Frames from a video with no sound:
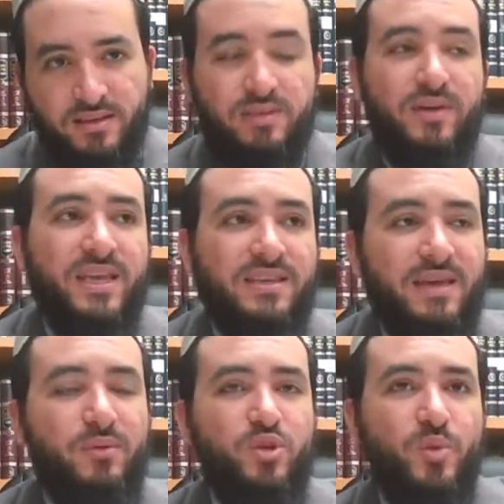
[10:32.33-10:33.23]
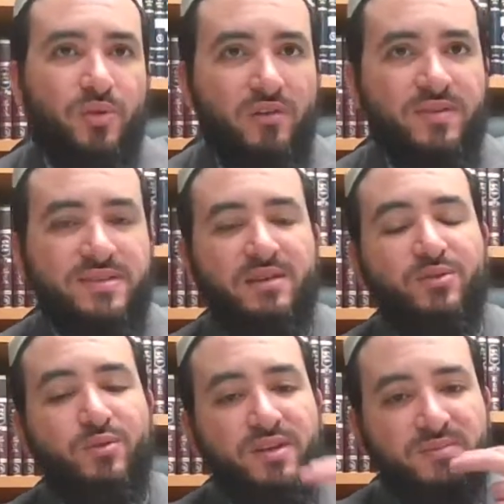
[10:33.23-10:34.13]
That's why he's able to prophesy.
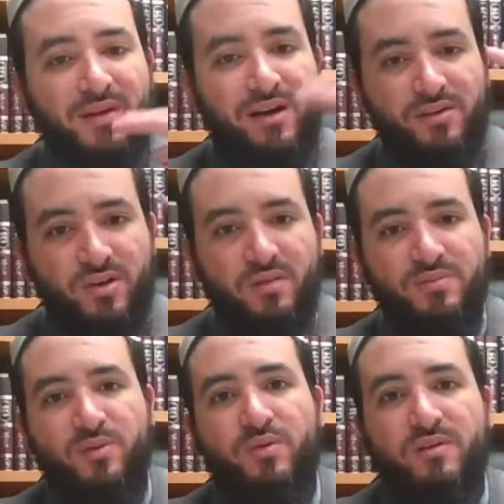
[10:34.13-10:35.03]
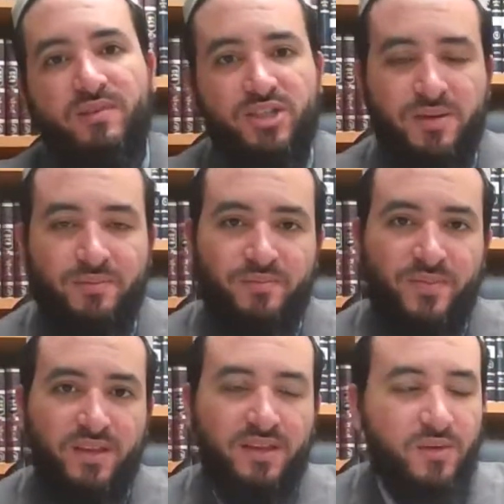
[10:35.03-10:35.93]
Through his mouth comes the word of Hashem.
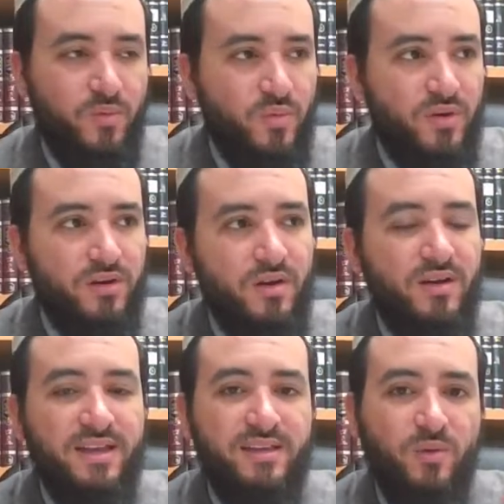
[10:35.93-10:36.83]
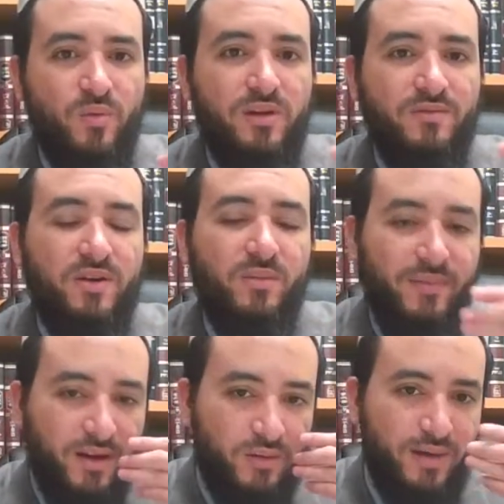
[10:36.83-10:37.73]
The word and the will of the
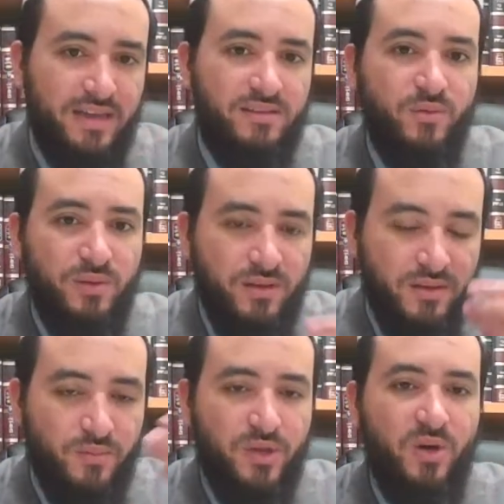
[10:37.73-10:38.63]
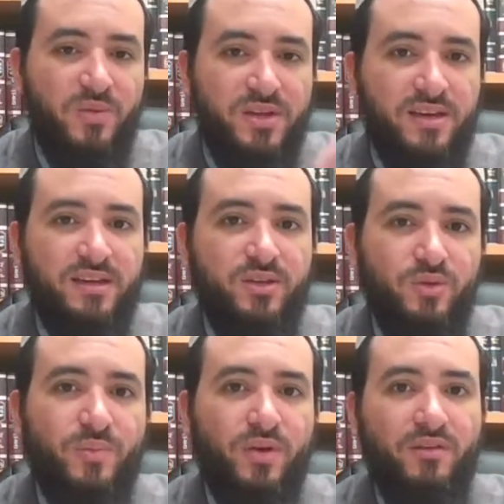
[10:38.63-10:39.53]
Almighty will be communicated
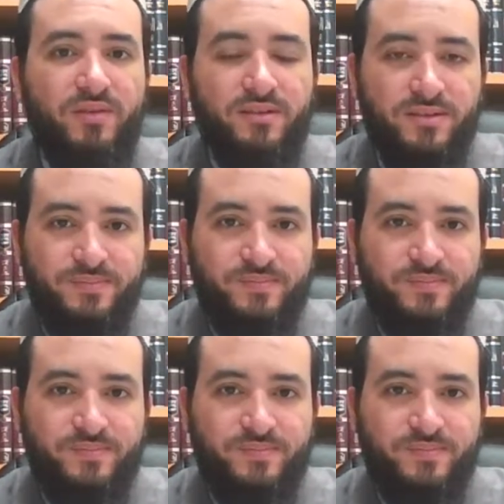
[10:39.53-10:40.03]
to a prophet.